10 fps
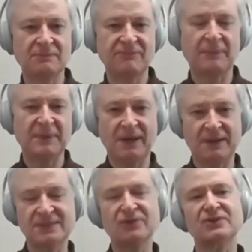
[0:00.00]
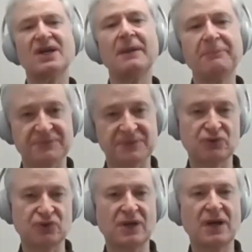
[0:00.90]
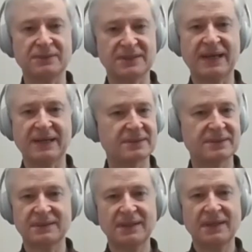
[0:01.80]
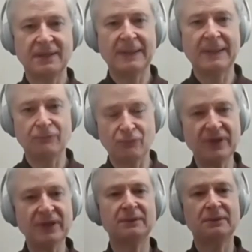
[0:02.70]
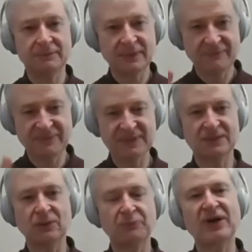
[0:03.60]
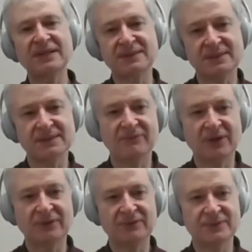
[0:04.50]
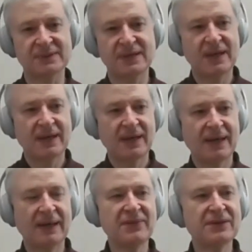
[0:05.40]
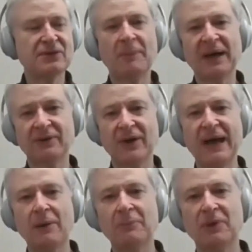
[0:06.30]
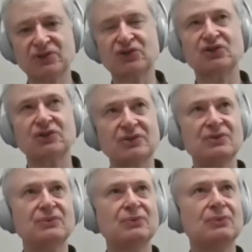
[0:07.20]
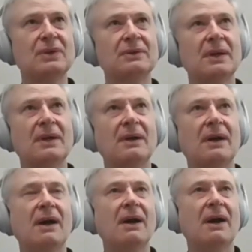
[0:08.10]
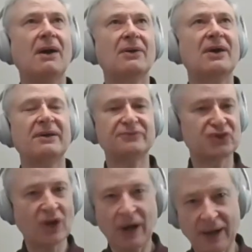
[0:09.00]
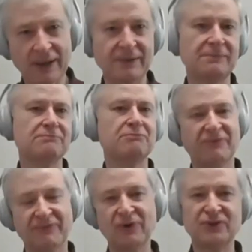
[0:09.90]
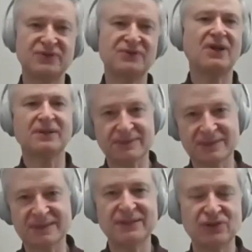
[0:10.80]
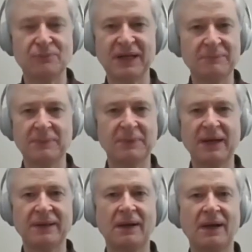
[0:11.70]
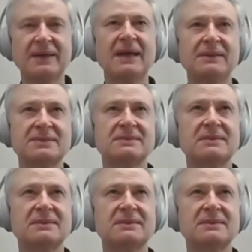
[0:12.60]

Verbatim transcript: from a, a certain type of social contact, uh, real physical presence of others. And I think no matter how much you are kind of shy and prefer to not see too many people, I, I can't,